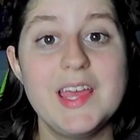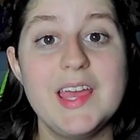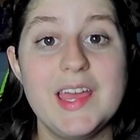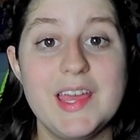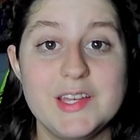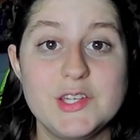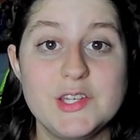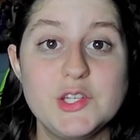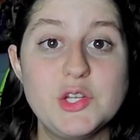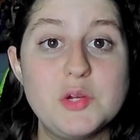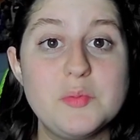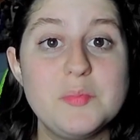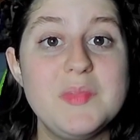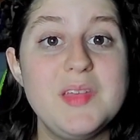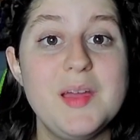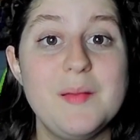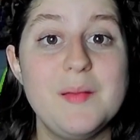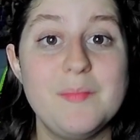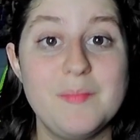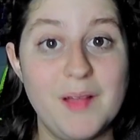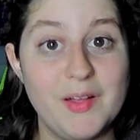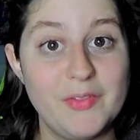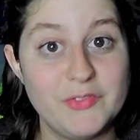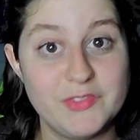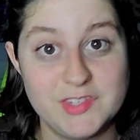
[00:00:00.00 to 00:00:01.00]
It took me a
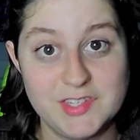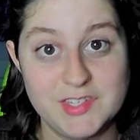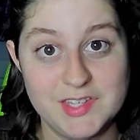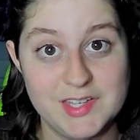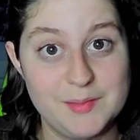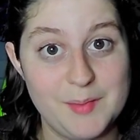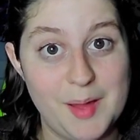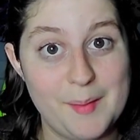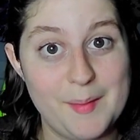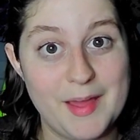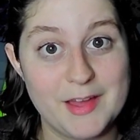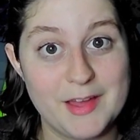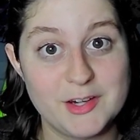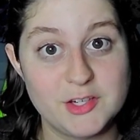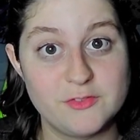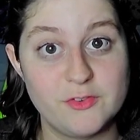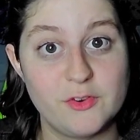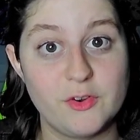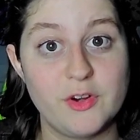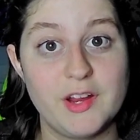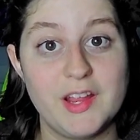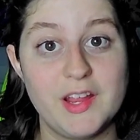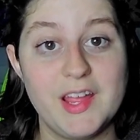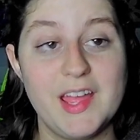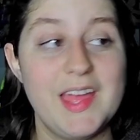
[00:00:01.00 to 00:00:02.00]
month to get my Mag
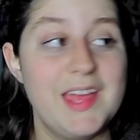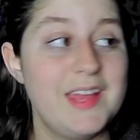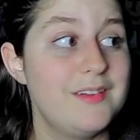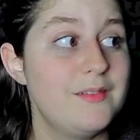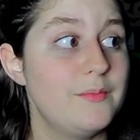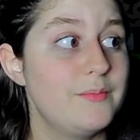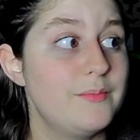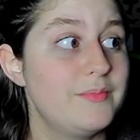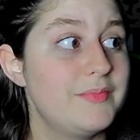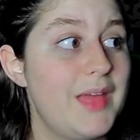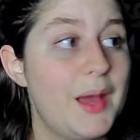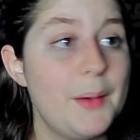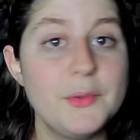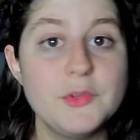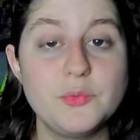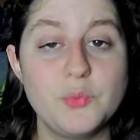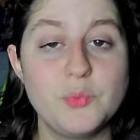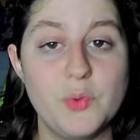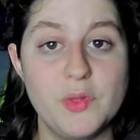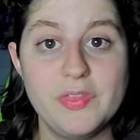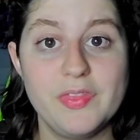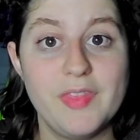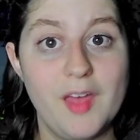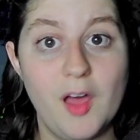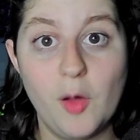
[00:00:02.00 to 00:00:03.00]
Furry, and that was
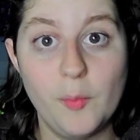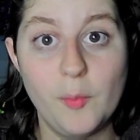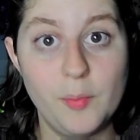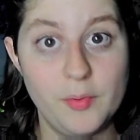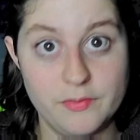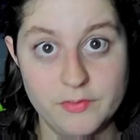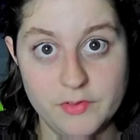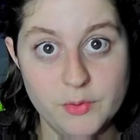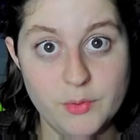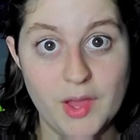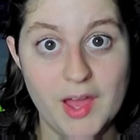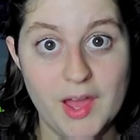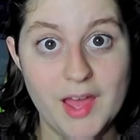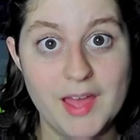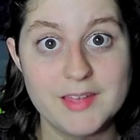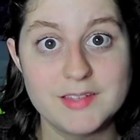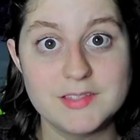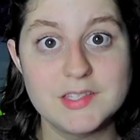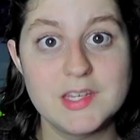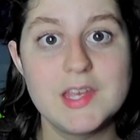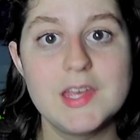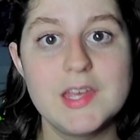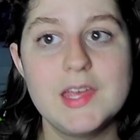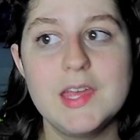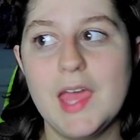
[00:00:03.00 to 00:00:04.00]
with the help of you
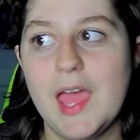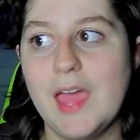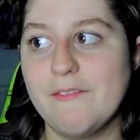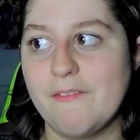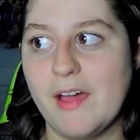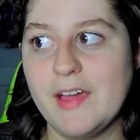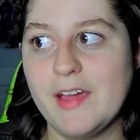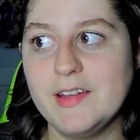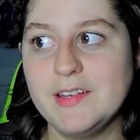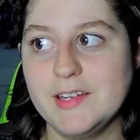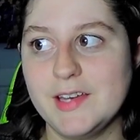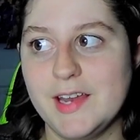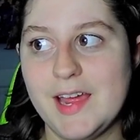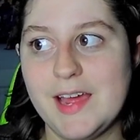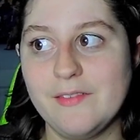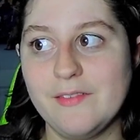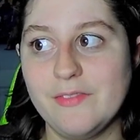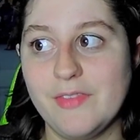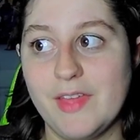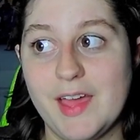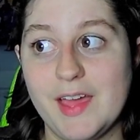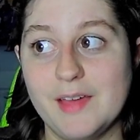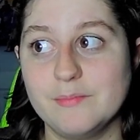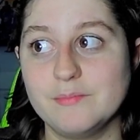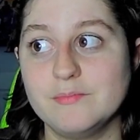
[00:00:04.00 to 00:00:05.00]
guys. If I didn't have
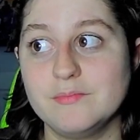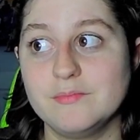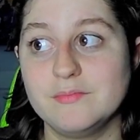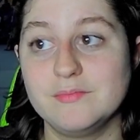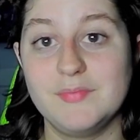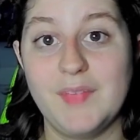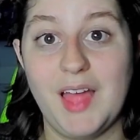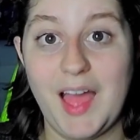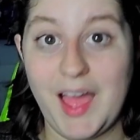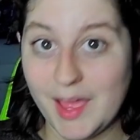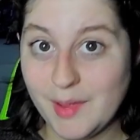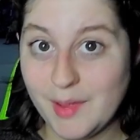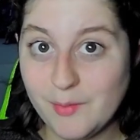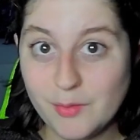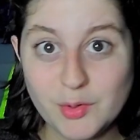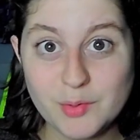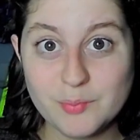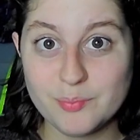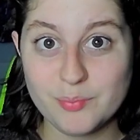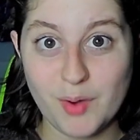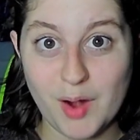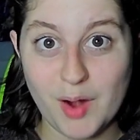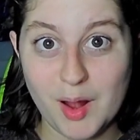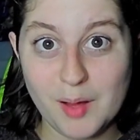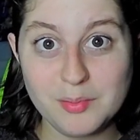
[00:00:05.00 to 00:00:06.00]
that, I would
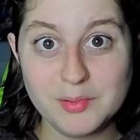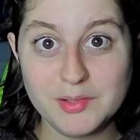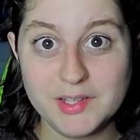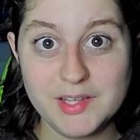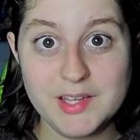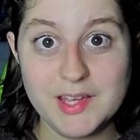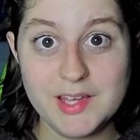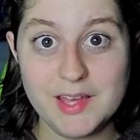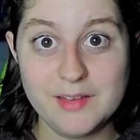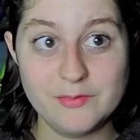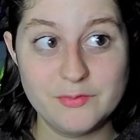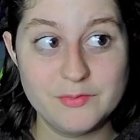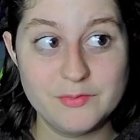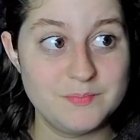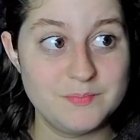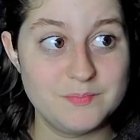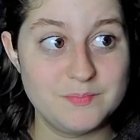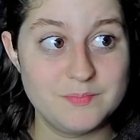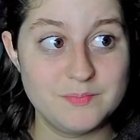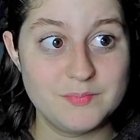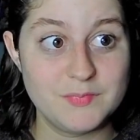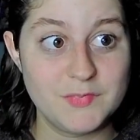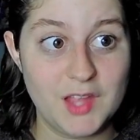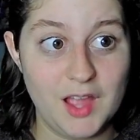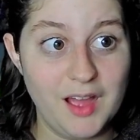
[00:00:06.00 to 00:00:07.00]
probably have
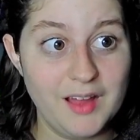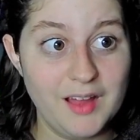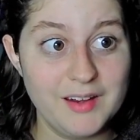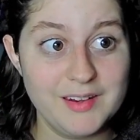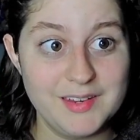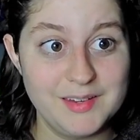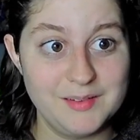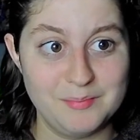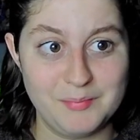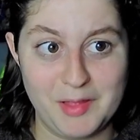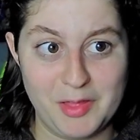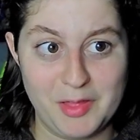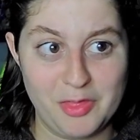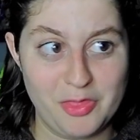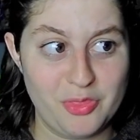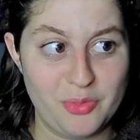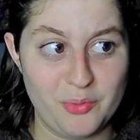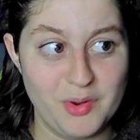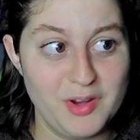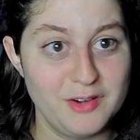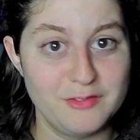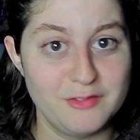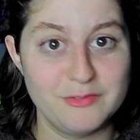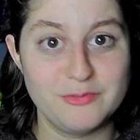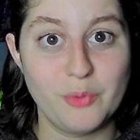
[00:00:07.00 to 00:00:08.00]
gotten in like
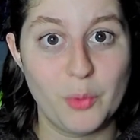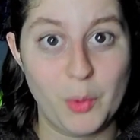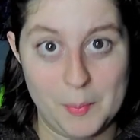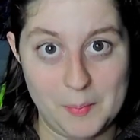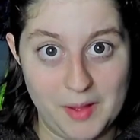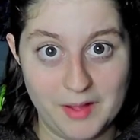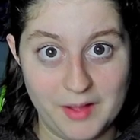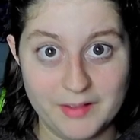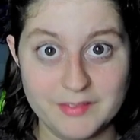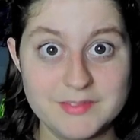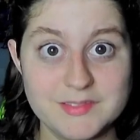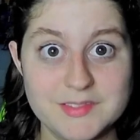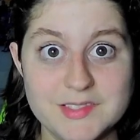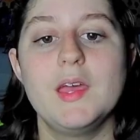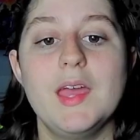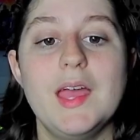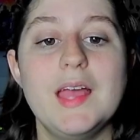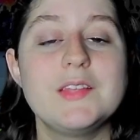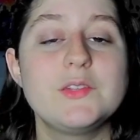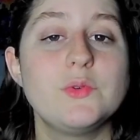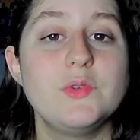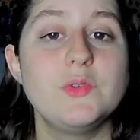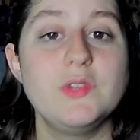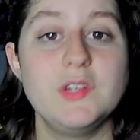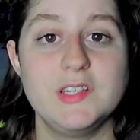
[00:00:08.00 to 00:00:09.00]
3 to 4 months.
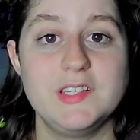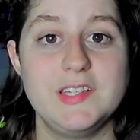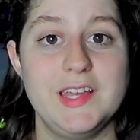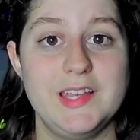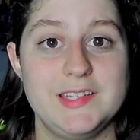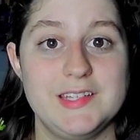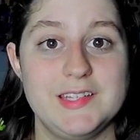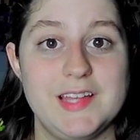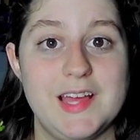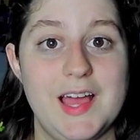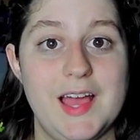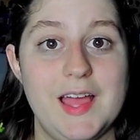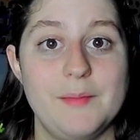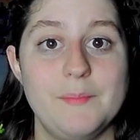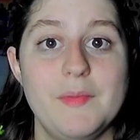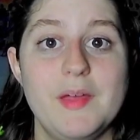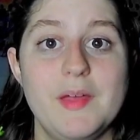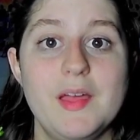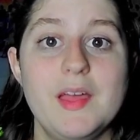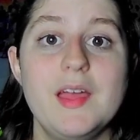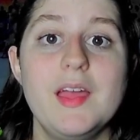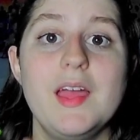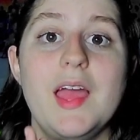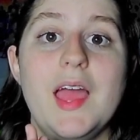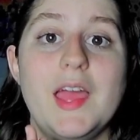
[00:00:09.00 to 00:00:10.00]
It's going to take time,
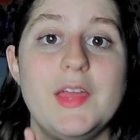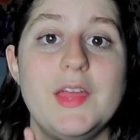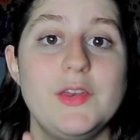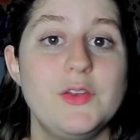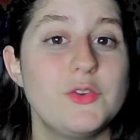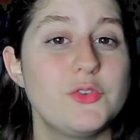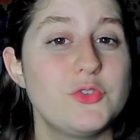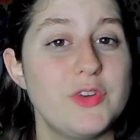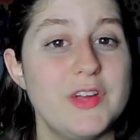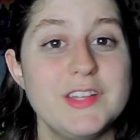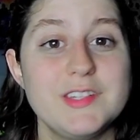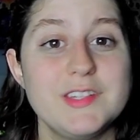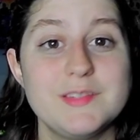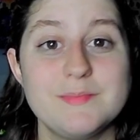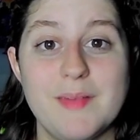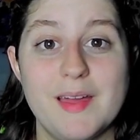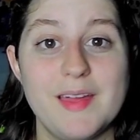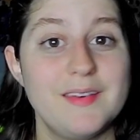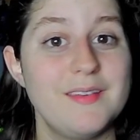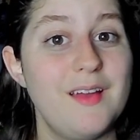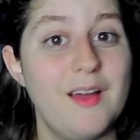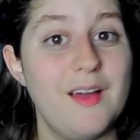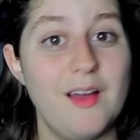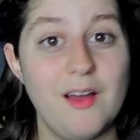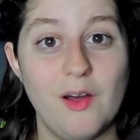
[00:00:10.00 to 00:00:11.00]
and your trades
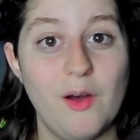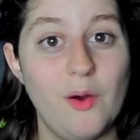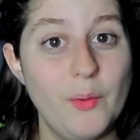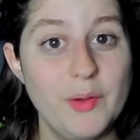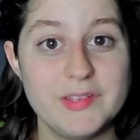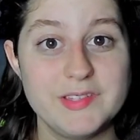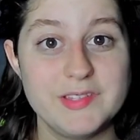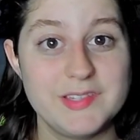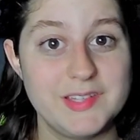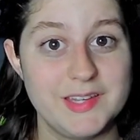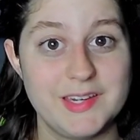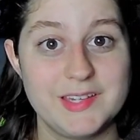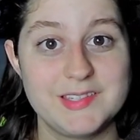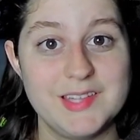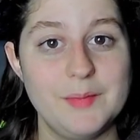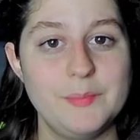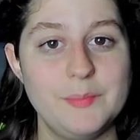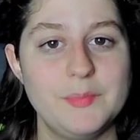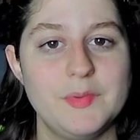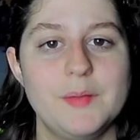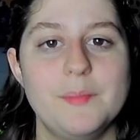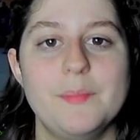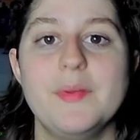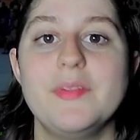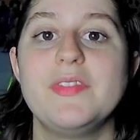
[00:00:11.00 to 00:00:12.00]
might not always get
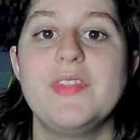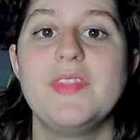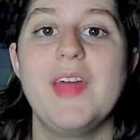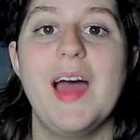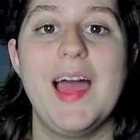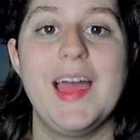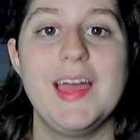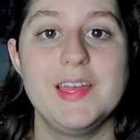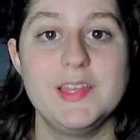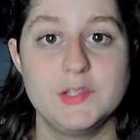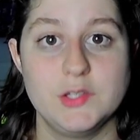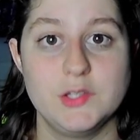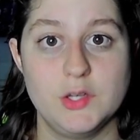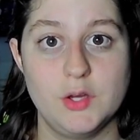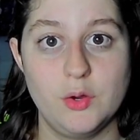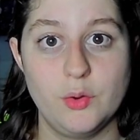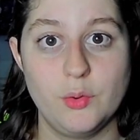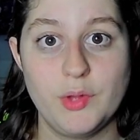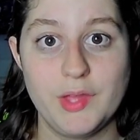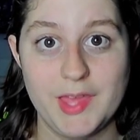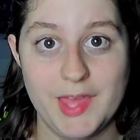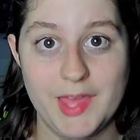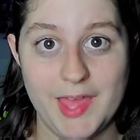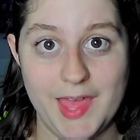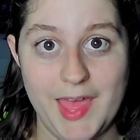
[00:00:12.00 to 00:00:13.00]
accepted, but that is
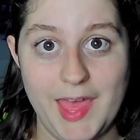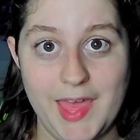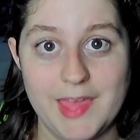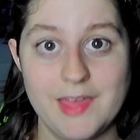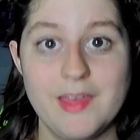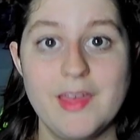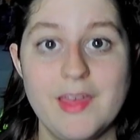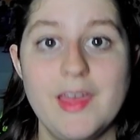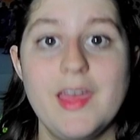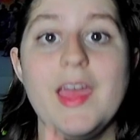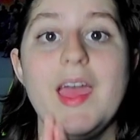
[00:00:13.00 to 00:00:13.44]
okay.